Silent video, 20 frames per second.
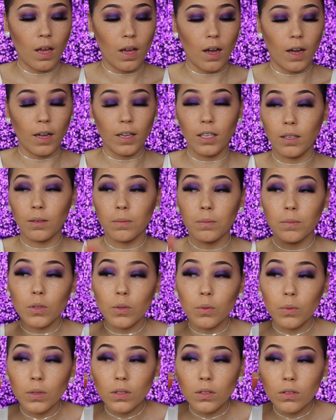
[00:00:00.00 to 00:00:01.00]
I am
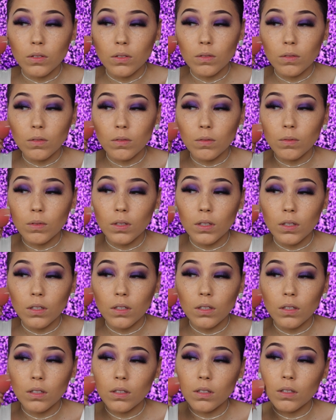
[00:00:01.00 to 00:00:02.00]
going to
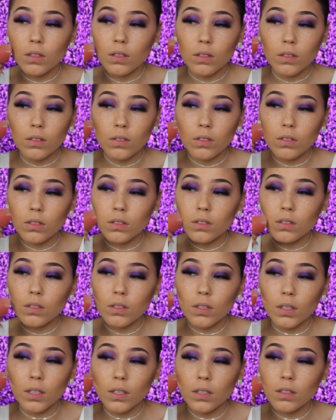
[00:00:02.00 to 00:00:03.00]
just
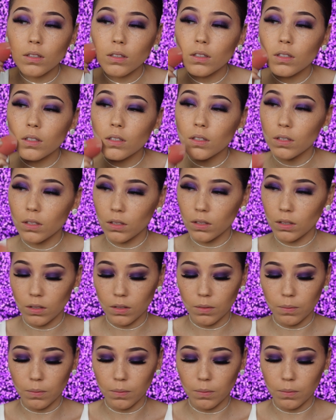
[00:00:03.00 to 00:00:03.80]
slightly